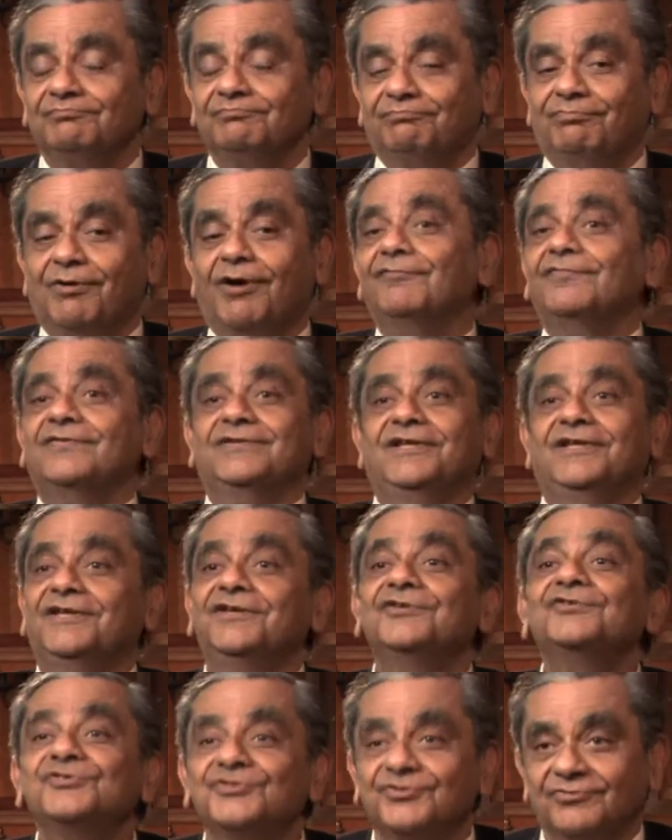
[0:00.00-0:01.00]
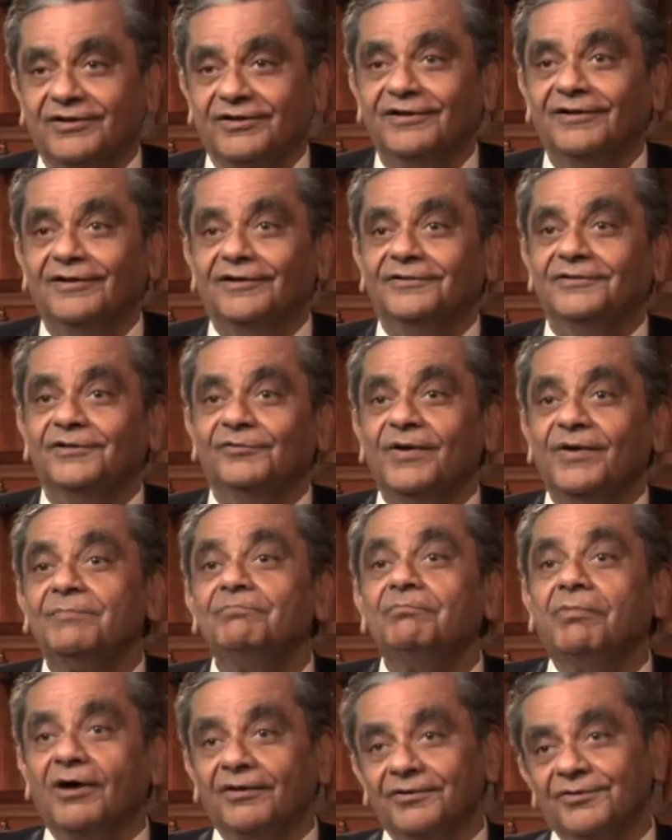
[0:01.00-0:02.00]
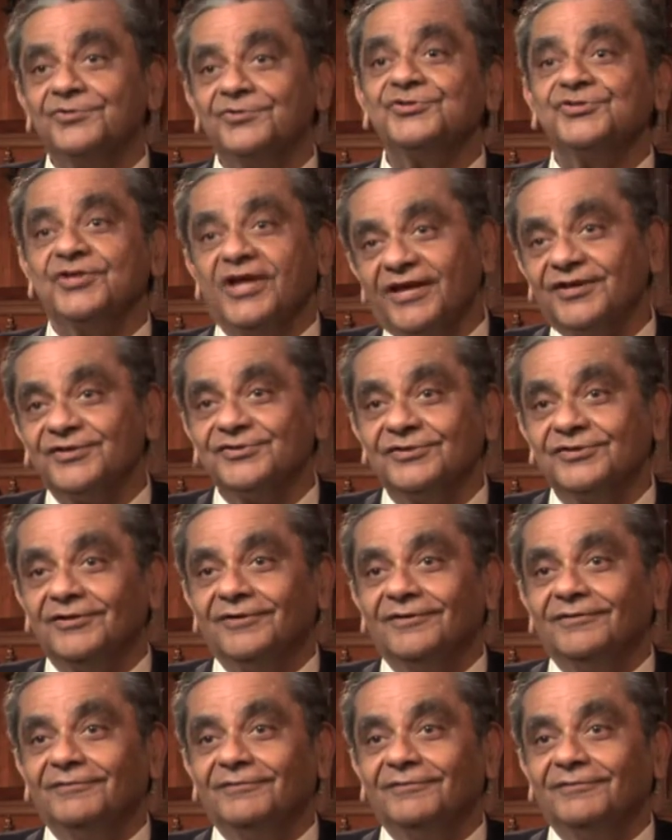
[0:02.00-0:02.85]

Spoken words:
poverty history, the way Bono sings,